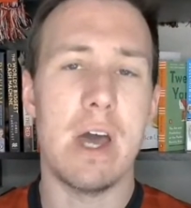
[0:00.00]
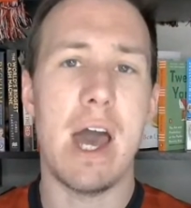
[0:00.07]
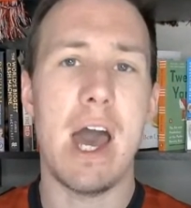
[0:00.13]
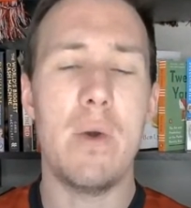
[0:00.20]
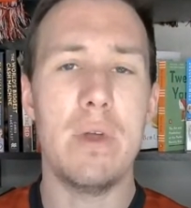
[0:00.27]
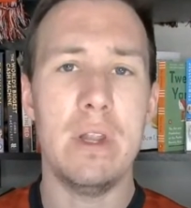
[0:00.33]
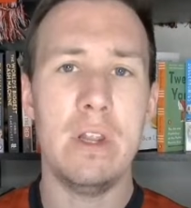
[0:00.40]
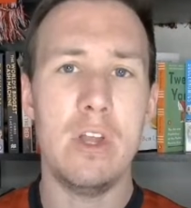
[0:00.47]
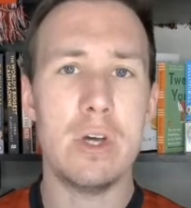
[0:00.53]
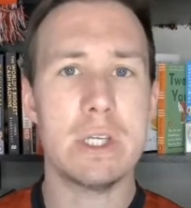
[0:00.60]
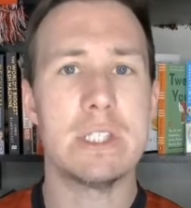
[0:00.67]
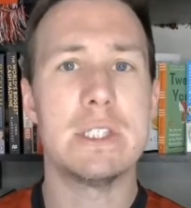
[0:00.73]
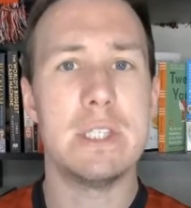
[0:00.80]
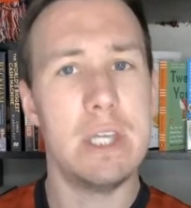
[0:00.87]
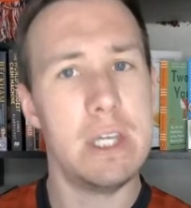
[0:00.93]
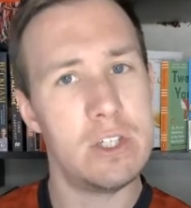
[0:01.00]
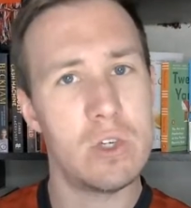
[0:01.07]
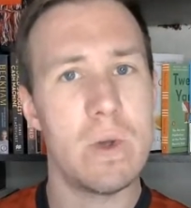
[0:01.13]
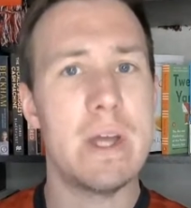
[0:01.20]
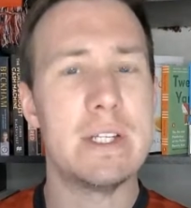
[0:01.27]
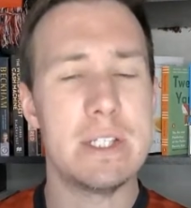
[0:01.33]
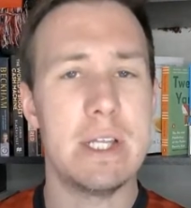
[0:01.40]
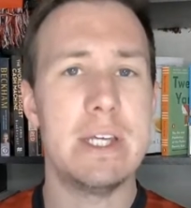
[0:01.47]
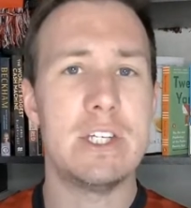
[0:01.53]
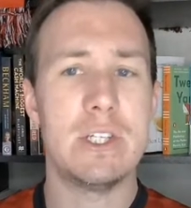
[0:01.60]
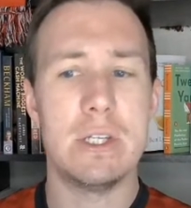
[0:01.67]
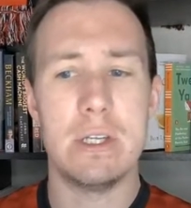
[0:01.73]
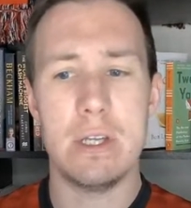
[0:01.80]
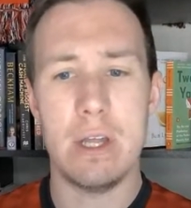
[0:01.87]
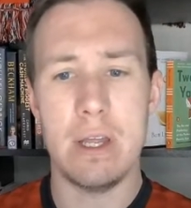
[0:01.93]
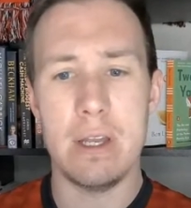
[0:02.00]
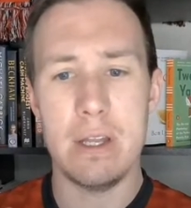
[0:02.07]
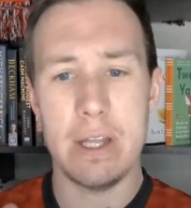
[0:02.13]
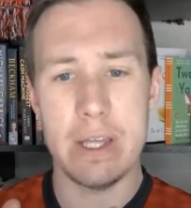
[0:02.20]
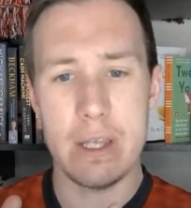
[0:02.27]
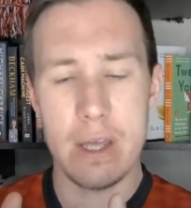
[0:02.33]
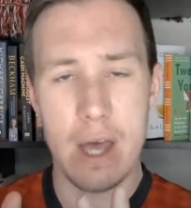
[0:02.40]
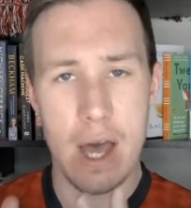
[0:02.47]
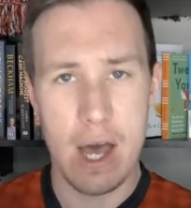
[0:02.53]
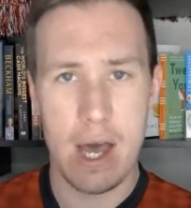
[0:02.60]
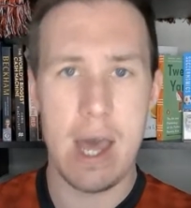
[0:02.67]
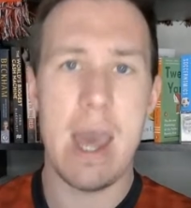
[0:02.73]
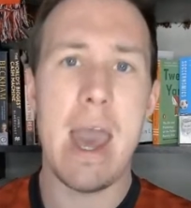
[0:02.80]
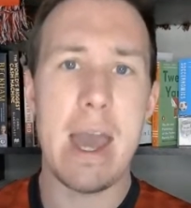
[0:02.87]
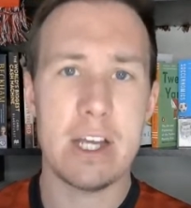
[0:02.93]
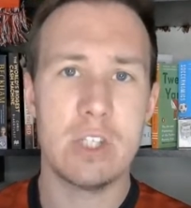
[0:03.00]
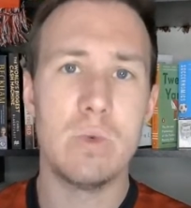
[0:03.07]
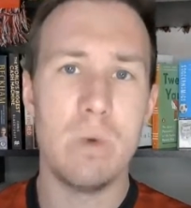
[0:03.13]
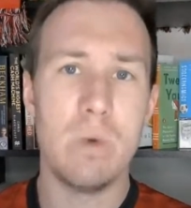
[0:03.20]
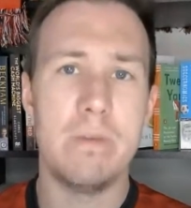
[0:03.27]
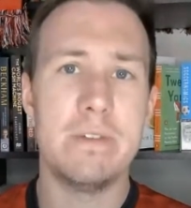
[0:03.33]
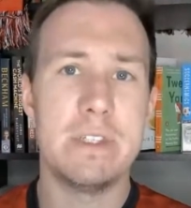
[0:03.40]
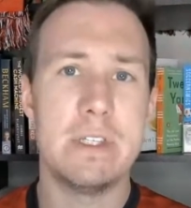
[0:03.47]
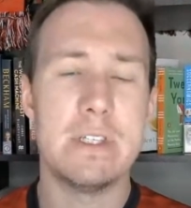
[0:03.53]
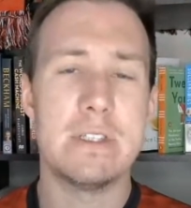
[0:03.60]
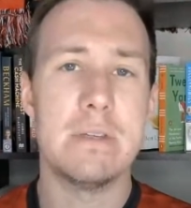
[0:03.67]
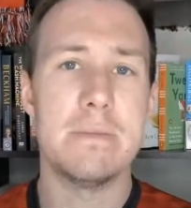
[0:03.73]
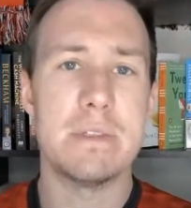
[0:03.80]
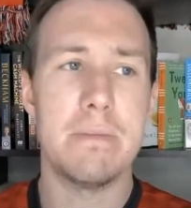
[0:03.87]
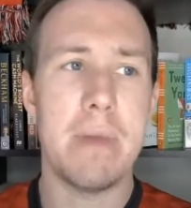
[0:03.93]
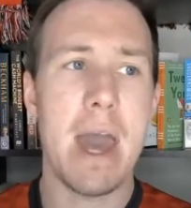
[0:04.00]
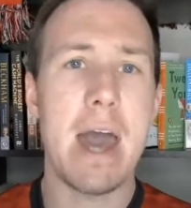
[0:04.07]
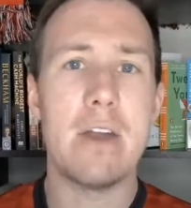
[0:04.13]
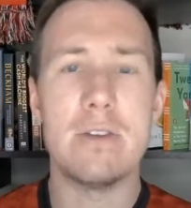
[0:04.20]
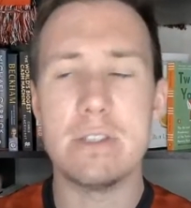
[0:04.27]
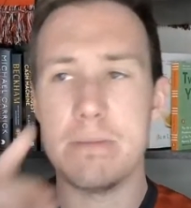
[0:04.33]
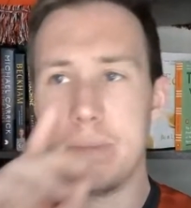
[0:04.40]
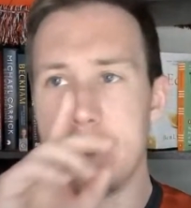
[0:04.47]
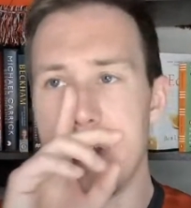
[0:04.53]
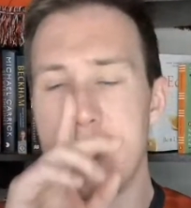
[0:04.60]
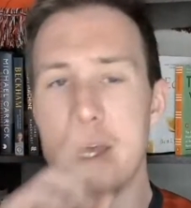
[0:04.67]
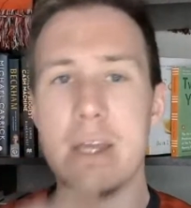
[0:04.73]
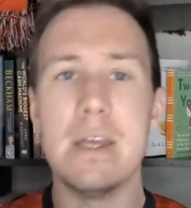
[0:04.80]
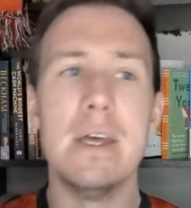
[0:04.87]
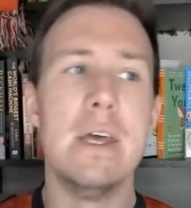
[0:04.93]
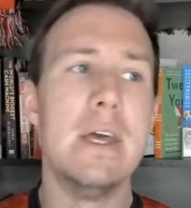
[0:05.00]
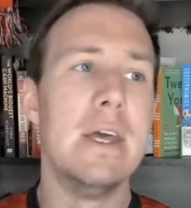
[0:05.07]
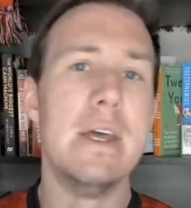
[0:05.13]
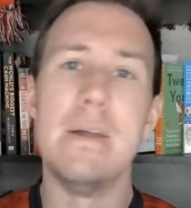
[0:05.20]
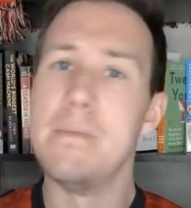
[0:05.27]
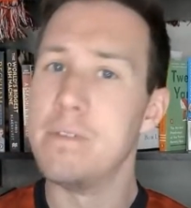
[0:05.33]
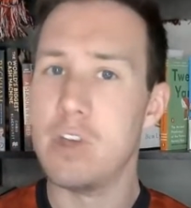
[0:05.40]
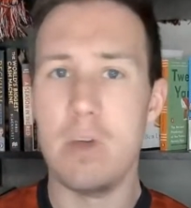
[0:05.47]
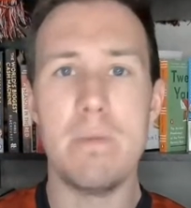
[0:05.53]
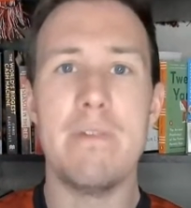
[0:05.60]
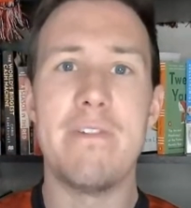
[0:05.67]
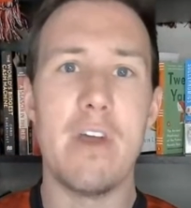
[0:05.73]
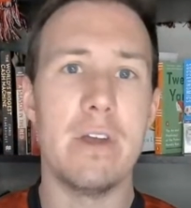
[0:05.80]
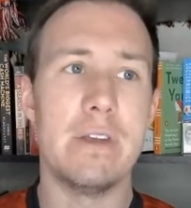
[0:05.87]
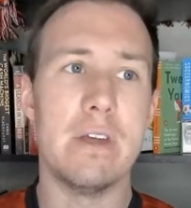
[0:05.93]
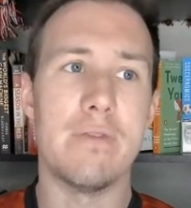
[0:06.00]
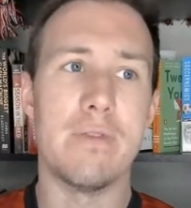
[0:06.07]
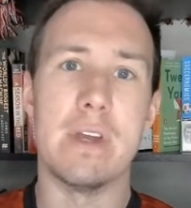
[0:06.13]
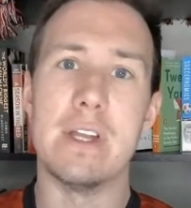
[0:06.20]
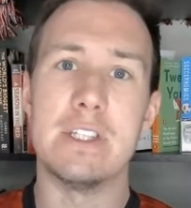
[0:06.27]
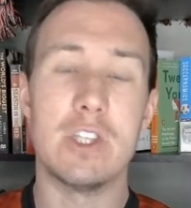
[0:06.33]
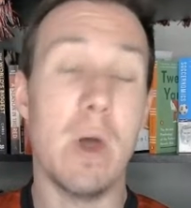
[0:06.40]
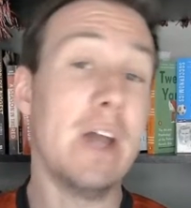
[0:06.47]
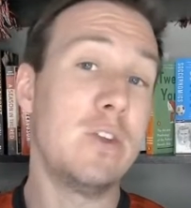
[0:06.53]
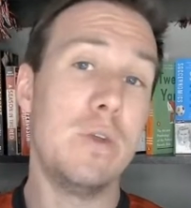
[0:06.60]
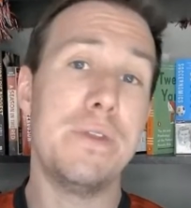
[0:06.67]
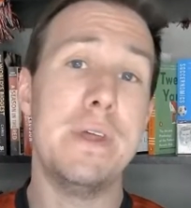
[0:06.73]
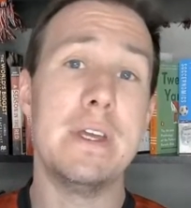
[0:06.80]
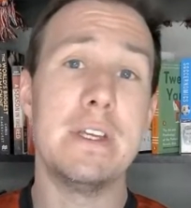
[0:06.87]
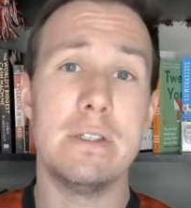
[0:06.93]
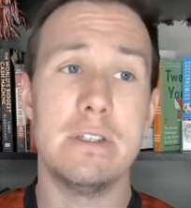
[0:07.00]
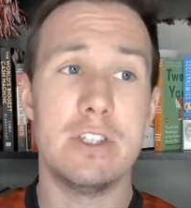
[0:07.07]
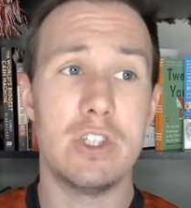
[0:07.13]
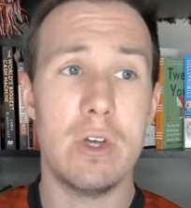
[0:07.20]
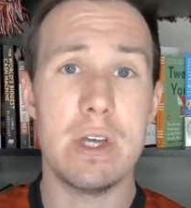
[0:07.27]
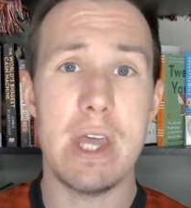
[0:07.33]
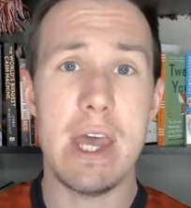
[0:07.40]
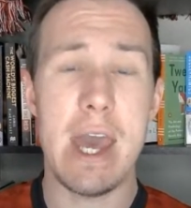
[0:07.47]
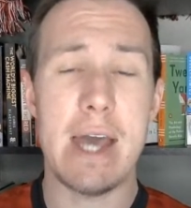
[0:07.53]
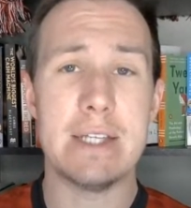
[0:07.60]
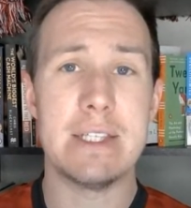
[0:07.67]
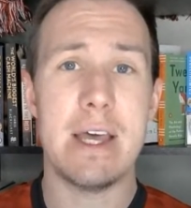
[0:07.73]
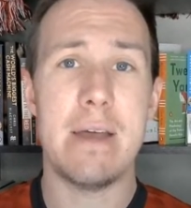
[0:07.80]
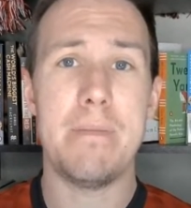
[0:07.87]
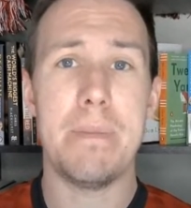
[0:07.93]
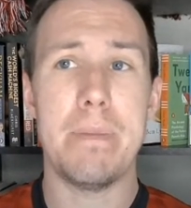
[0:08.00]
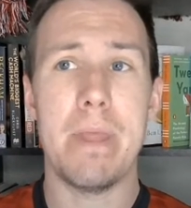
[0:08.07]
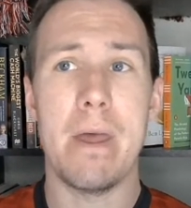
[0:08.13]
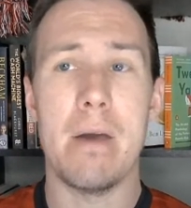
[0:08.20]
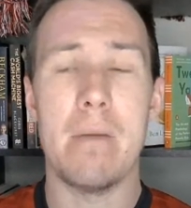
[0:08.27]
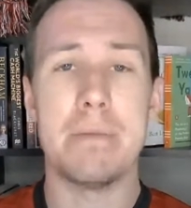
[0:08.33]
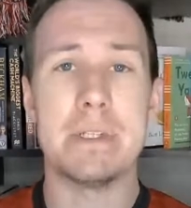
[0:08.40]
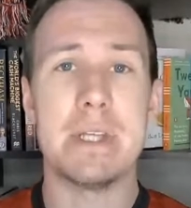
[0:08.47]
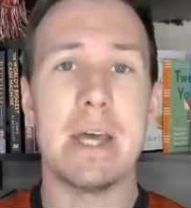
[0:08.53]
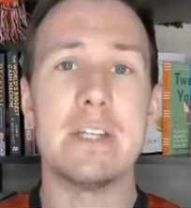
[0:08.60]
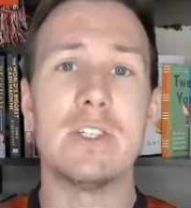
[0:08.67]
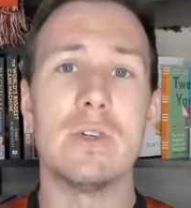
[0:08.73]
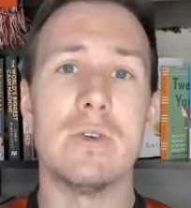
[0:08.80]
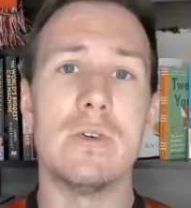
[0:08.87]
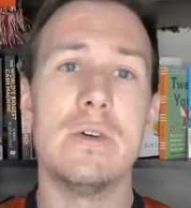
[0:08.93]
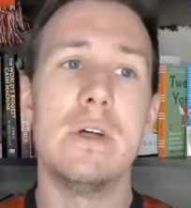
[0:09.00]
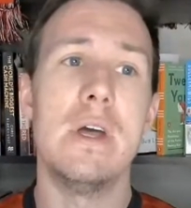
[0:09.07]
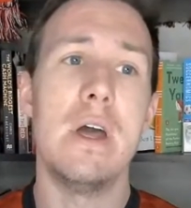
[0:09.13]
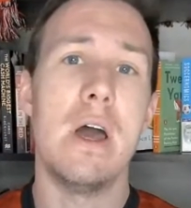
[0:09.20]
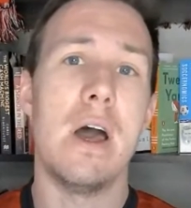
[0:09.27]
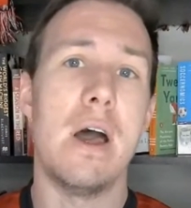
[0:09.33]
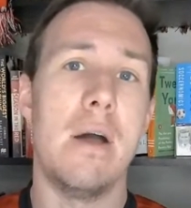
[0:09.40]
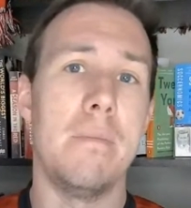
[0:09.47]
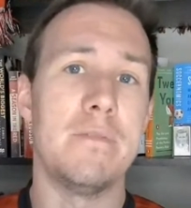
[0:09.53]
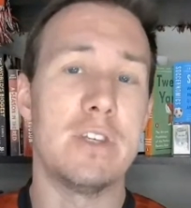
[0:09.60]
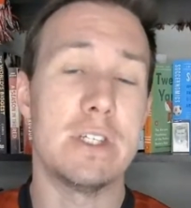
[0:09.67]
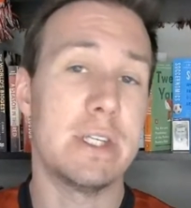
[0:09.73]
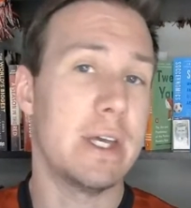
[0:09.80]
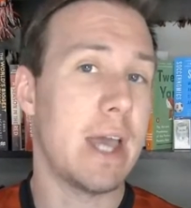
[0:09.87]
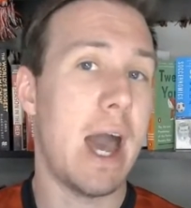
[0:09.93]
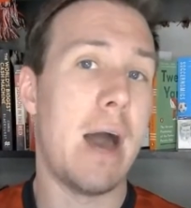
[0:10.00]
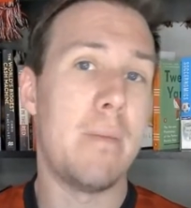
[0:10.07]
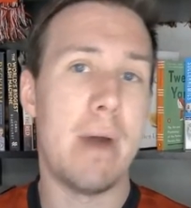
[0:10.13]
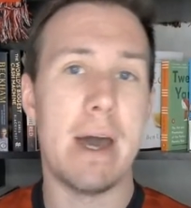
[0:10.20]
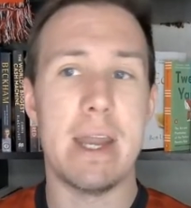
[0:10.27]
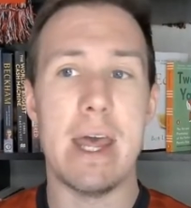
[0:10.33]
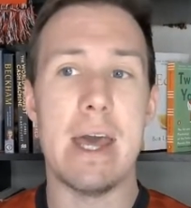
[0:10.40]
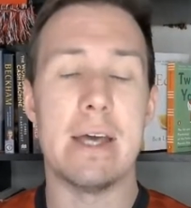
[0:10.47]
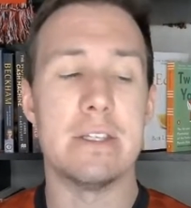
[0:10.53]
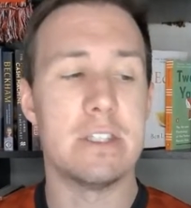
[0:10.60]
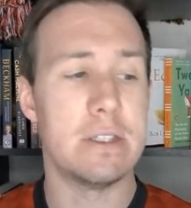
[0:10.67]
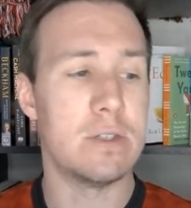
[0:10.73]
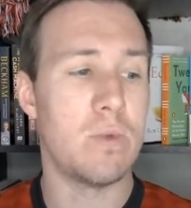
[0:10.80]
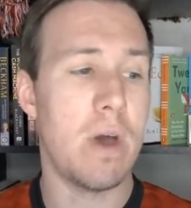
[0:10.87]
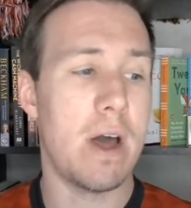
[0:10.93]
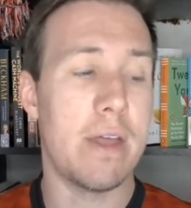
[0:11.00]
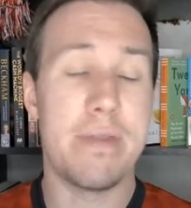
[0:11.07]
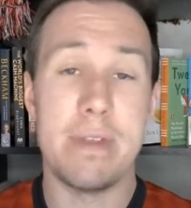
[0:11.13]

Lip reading: How it looks in translation and like actual systems and patterns of play could be very different. And so I do think Shoike has that potential, just like Ahmad has as well.